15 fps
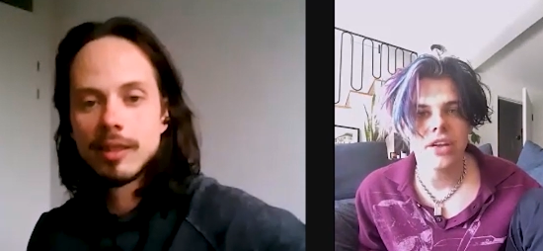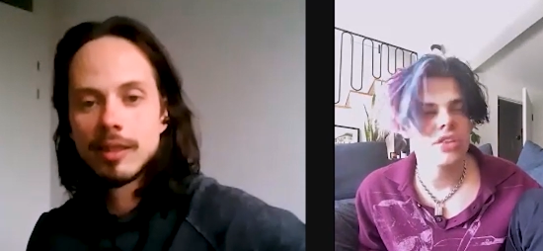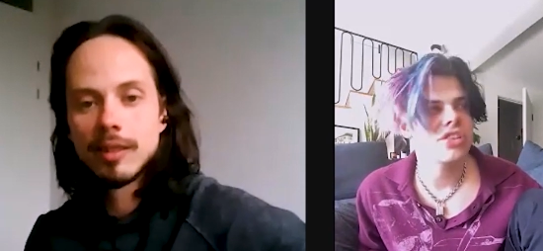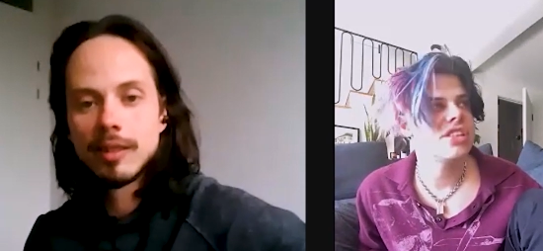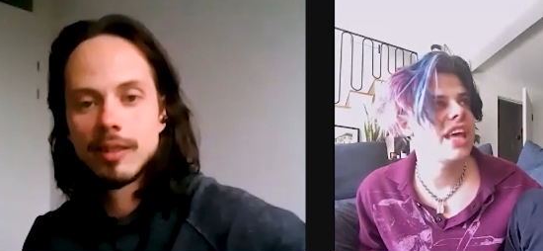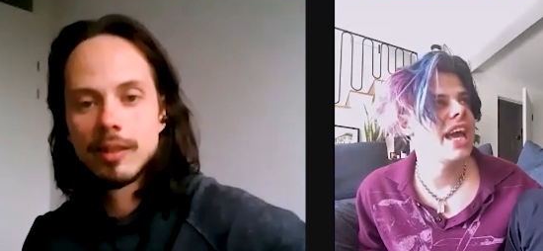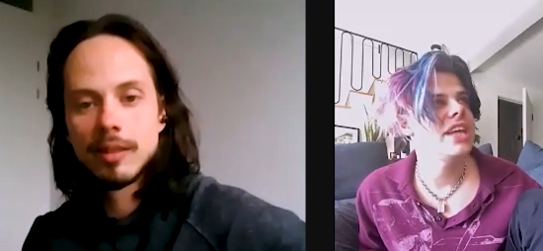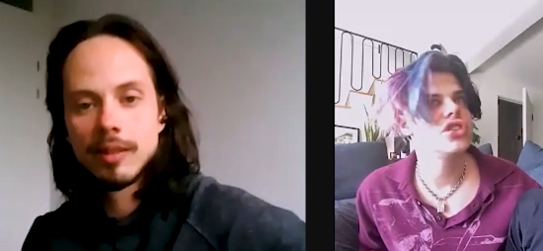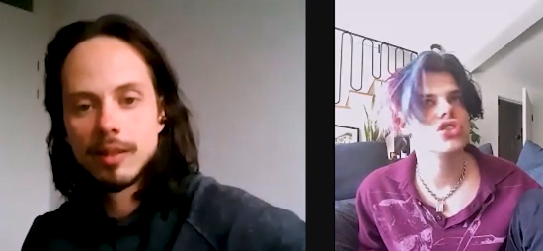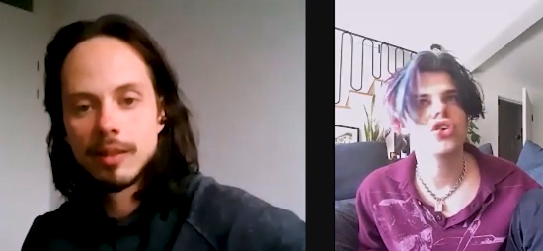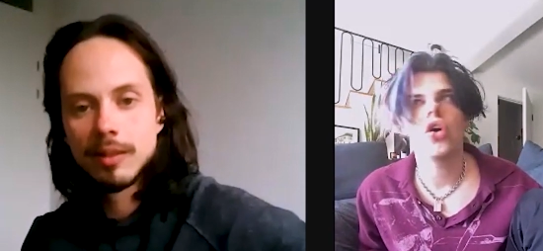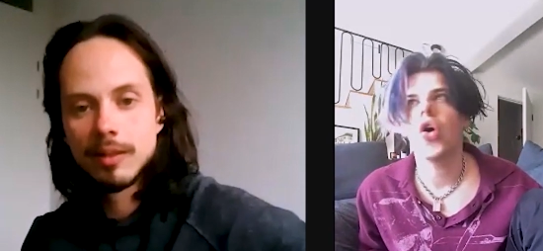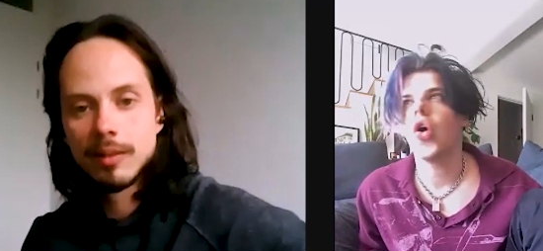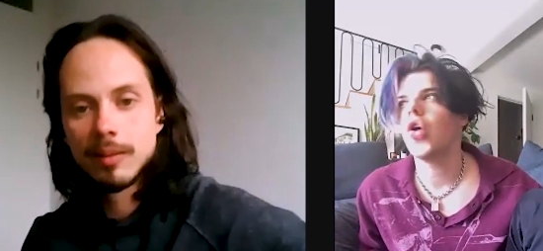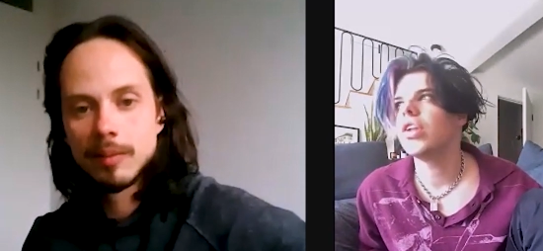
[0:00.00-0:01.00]
Speaker 1: on stage and
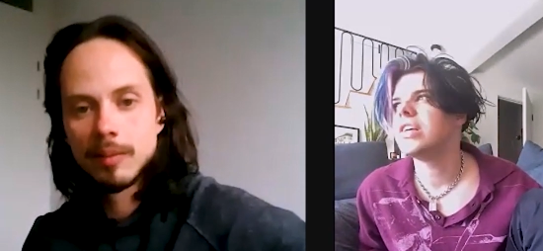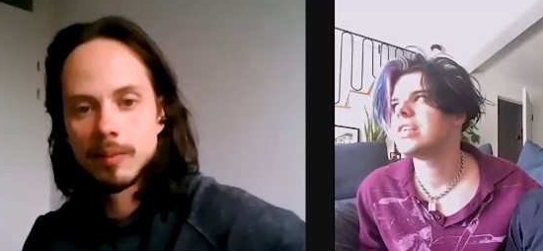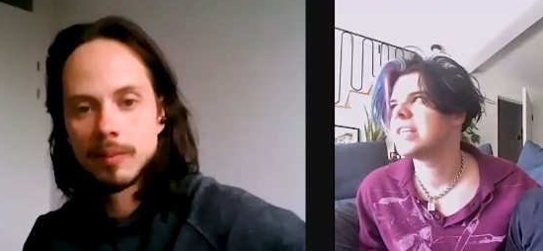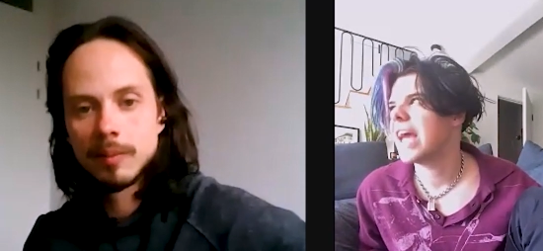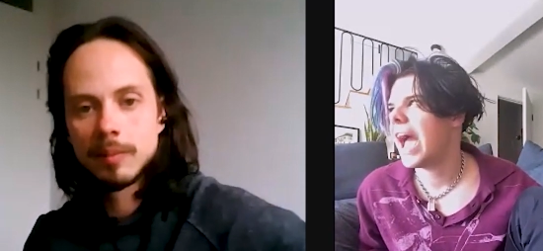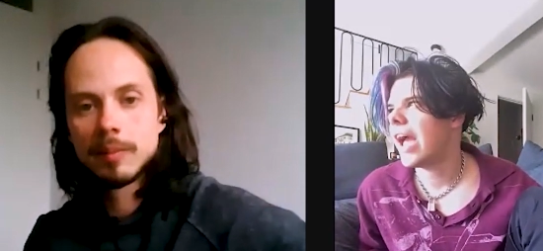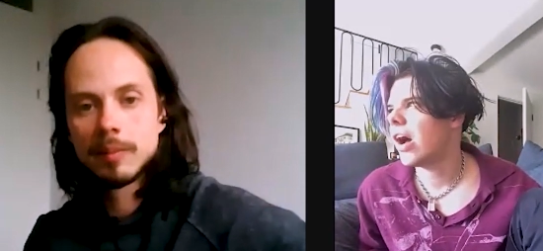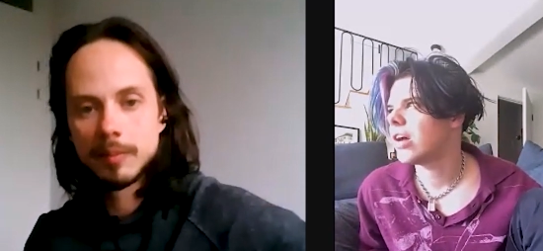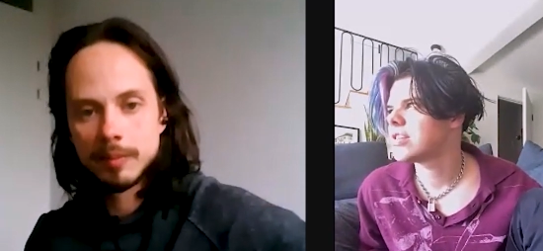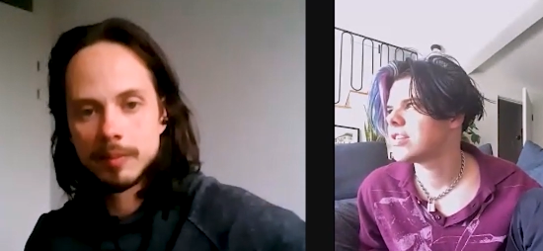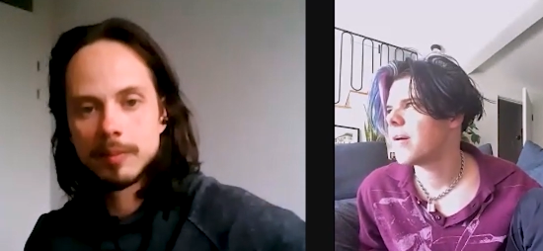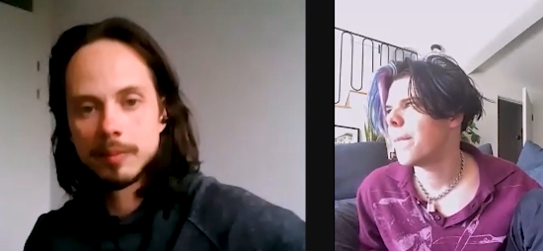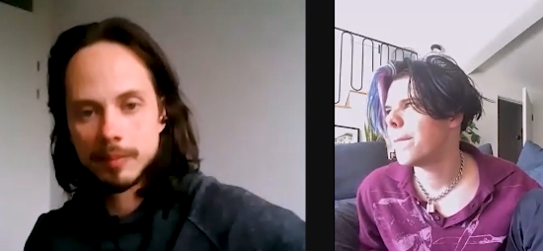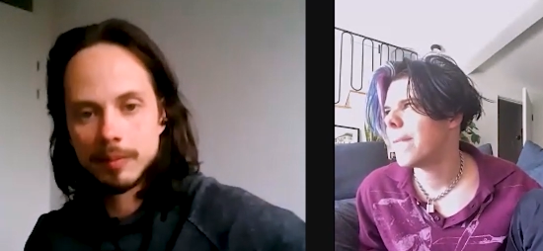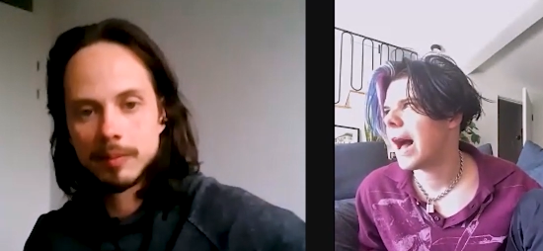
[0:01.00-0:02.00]
all this chaos
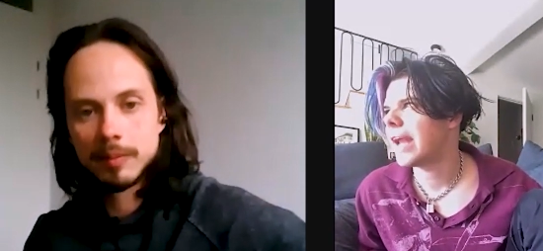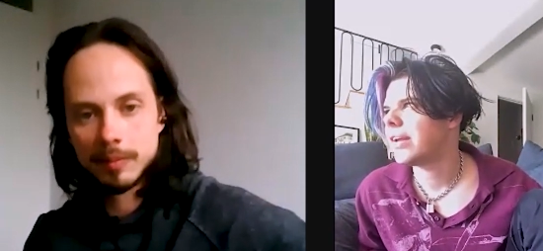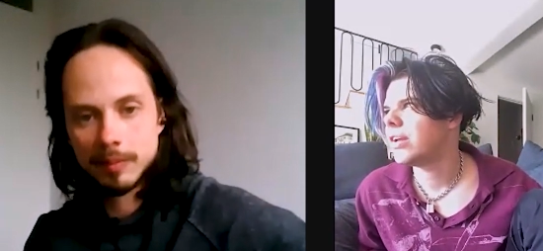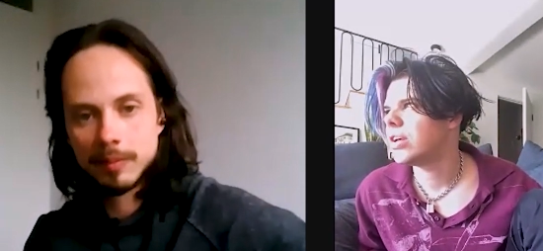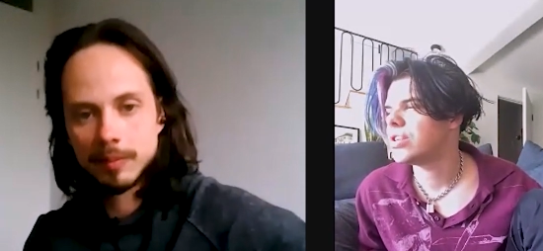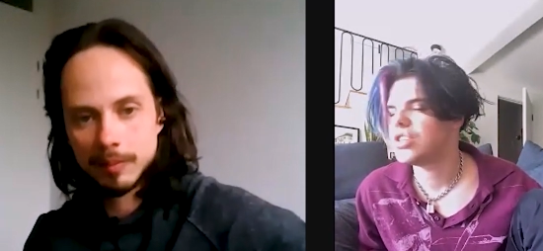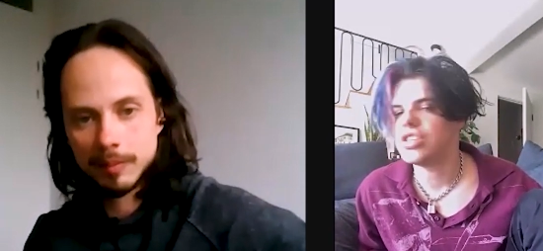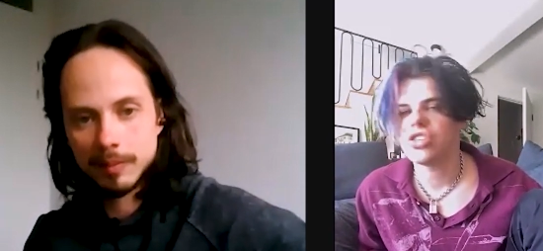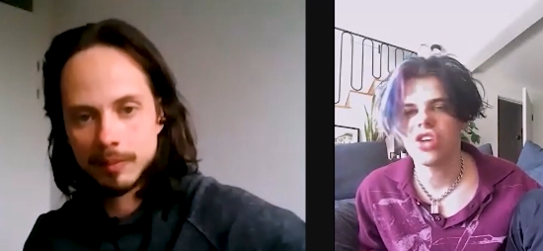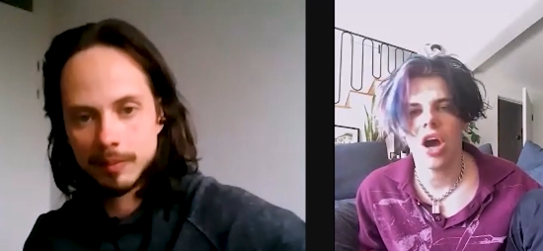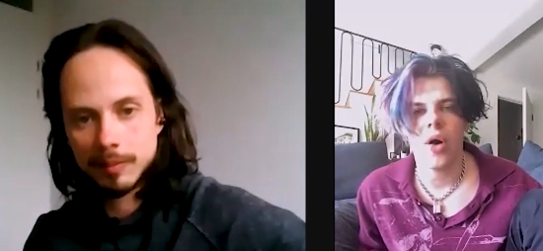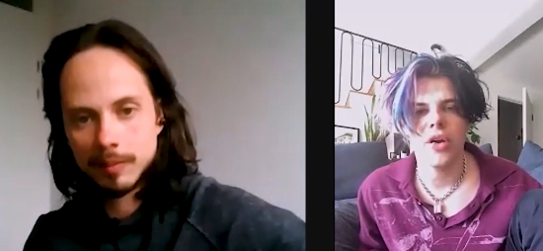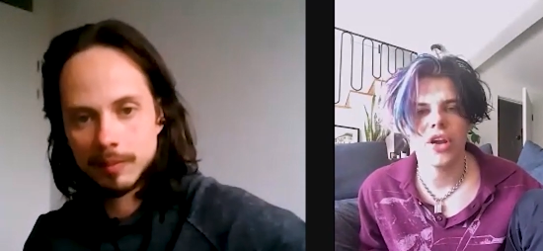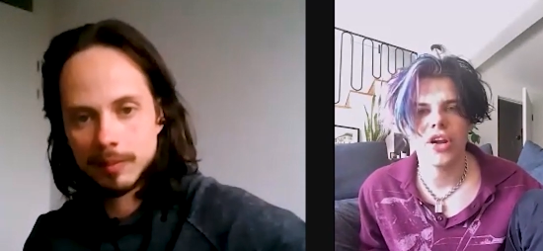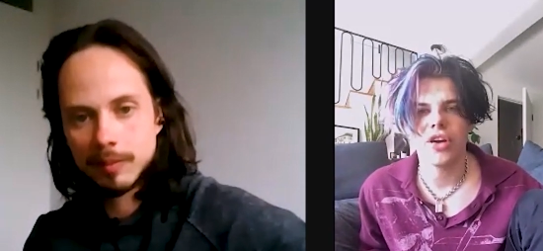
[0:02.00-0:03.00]
and madness is
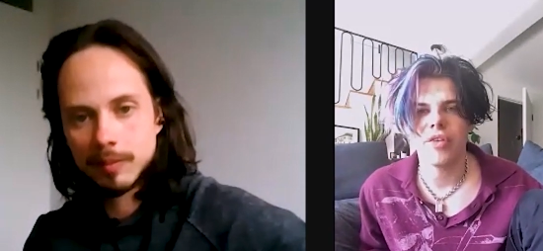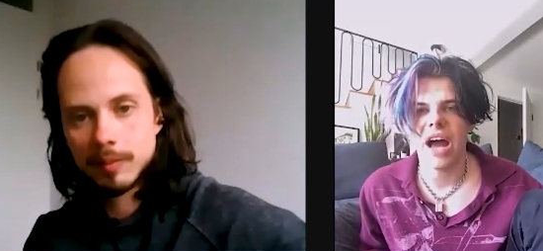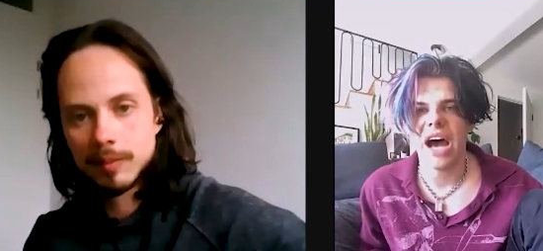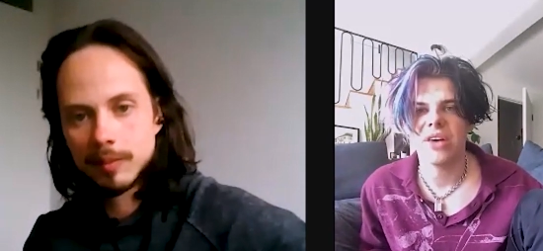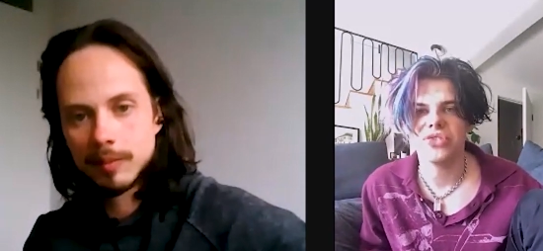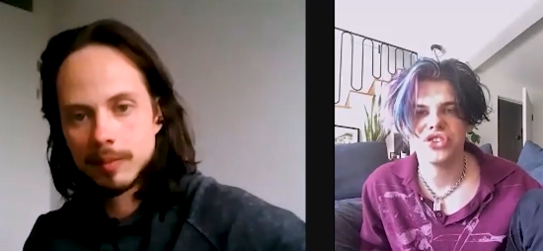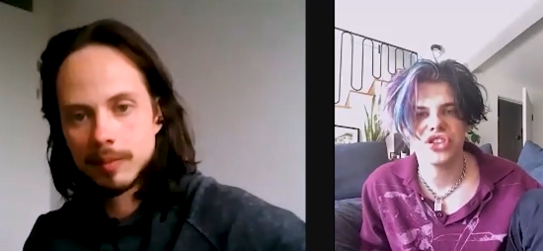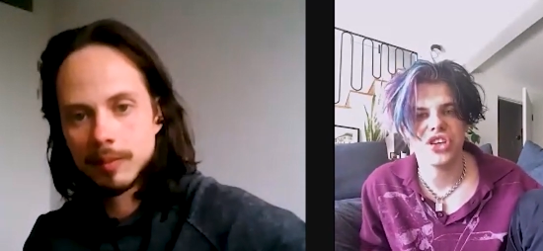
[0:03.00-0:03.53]
going on around you,